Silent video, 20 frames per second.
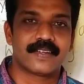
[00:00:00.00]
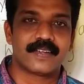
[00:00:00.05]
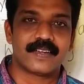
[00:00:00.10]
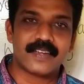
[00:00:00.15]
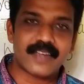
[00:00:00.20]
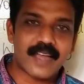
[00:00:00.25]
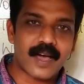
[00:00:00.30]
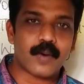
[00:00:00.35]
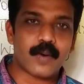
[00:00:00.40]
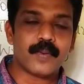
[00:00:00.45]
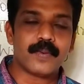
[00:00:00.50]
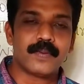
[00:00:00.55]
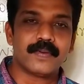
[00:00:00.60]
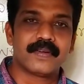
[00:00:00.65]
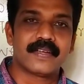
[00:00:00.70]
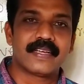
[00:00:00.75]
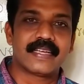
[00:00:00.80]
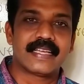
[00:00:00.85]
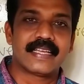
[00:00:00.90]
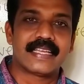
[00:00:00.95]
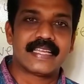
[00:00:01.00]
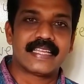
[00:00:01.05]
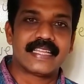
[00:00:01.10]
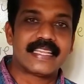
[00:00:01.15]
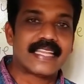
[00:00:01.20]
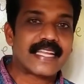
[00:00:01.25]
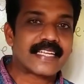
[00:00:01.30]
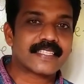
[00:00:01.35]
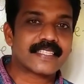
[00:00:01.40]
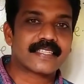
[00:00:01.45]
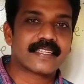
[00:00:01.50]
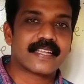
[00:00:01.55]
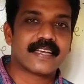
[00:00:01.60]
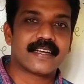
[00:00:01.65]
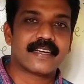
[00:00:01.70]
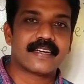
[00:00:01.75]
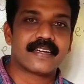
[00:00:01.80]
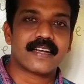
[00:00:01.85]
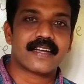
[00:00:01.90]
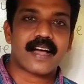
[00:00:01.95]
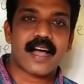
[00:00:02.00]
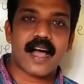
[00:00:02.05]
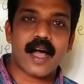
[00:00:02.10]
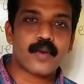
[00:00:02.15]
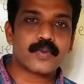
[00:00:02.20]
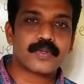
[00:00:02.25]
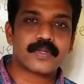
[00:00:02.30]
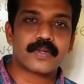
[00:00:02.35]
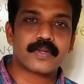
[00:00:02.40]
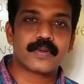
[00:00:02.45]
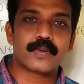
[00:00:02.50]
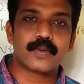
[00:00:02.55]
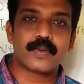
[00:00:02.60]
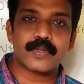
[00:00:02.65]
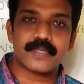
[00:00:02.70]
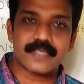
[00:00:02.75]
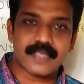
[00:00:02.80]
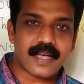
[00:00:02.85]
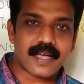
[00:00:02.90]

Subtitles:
Now, let's learn how to use